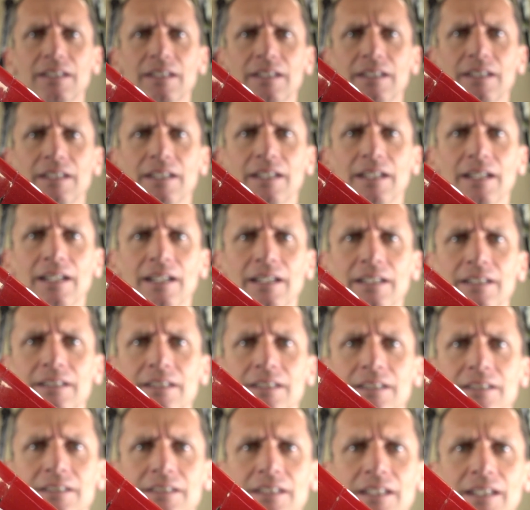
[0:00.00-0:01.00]
Okay,
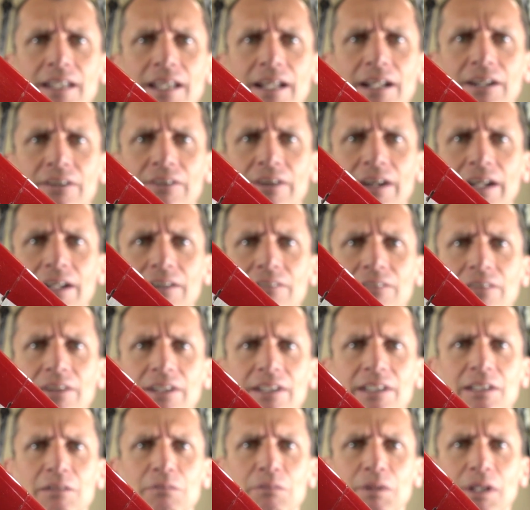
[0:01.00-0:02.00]
you see that crack
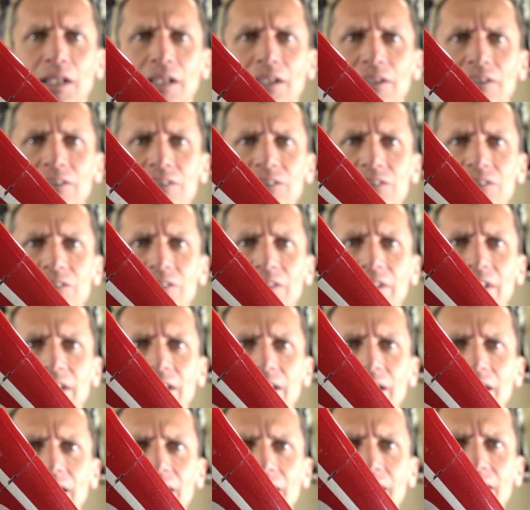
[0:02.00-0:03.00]
right in the middle of the
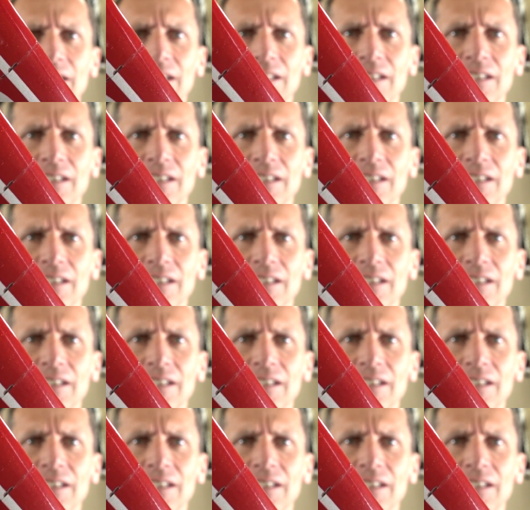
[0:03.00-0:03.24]
screen there?